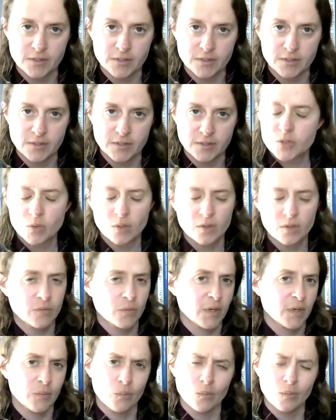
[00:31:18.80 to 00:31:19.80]
was sort of
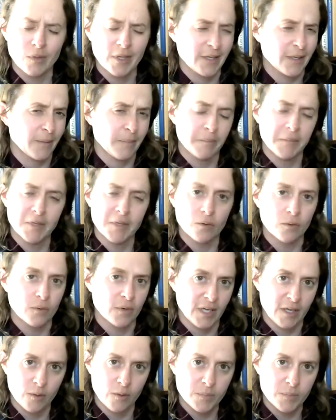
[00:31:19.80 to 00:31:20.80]
what, like a middle
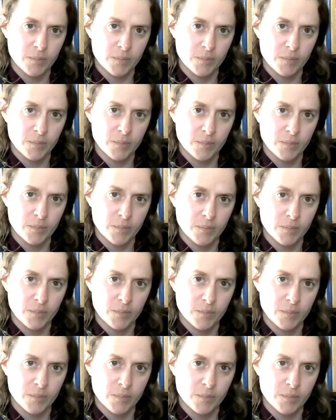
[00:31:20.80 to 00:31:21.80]
ground.
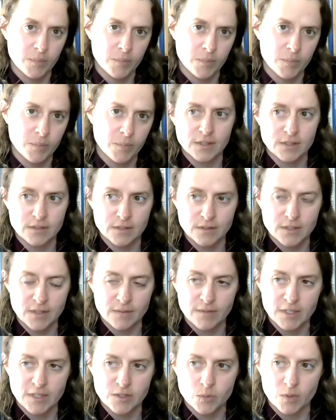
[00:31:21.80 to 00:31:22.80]
The 60s and
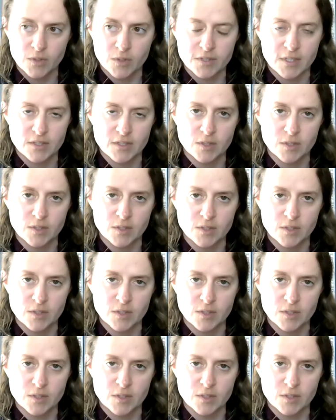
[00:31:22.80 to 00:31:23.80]
70s were essentially
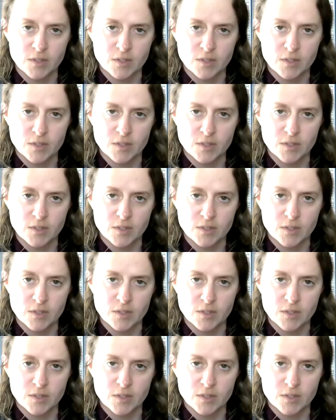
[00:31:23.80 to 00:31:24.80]
opposed,
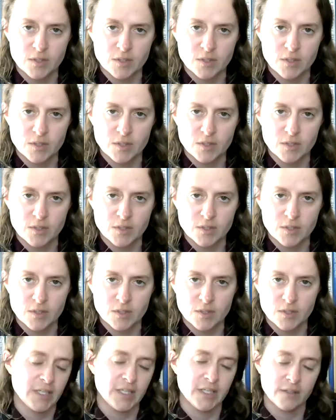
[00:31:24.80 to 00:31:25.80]

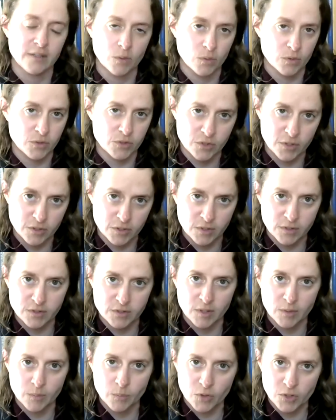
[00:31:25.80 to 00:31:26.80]
meaning no restrictions
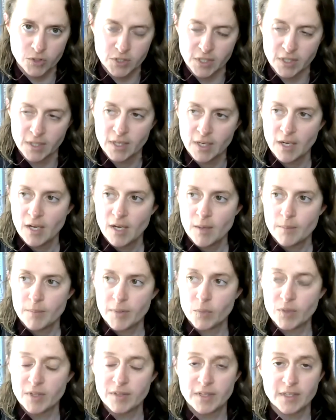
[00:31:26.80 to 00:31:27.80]
on abortion. But
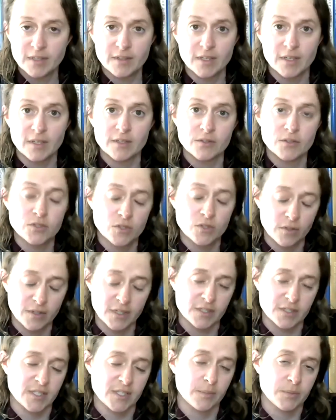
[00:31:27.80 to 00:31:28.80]
we think that certain
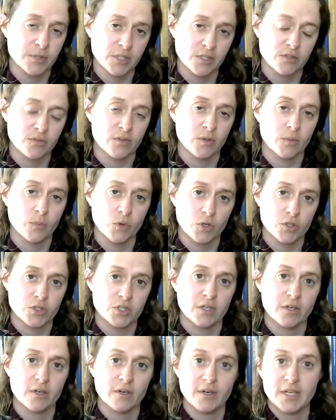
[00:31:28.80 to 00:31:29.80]
exceptions for
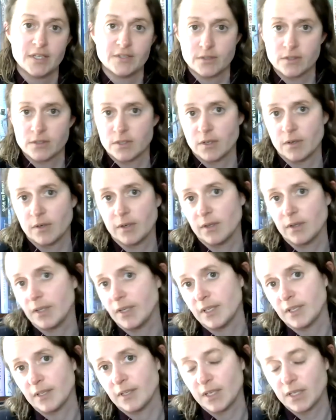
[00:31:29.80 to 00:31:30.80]
abortion are necessary,
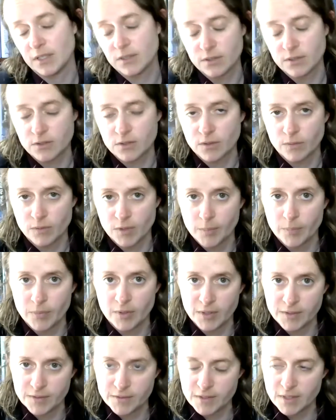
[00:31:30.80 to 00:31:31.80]
like in cases of rape or
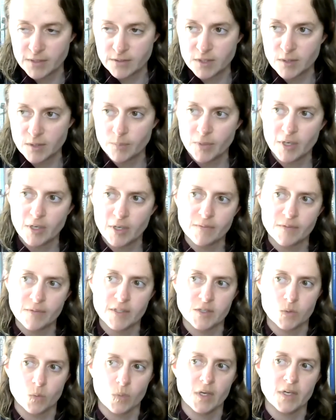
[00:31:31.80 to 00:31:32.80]
incest. And part of
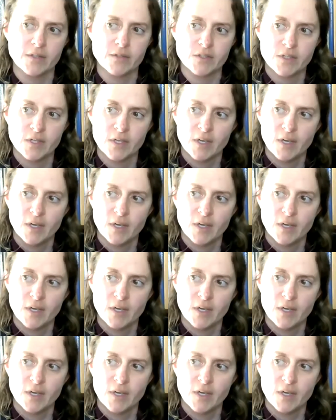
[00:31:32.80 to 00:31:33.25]
this was